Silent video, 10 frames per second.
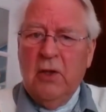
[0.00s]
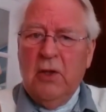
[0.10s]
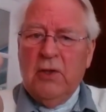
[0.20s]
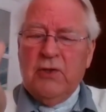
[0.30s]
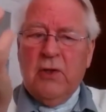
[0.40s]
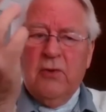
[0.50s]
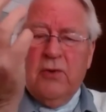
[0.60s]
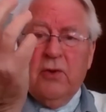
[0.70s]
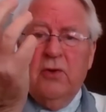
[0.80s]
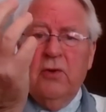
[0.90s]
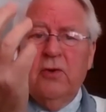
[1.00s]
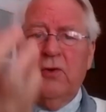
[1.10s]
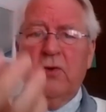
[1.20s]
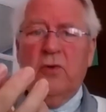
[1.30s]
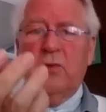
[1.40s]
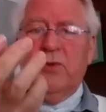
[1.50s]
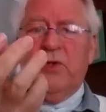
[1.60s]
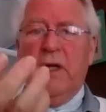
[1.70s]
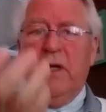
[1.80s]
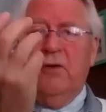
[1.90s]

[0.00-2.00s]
So the guru will say,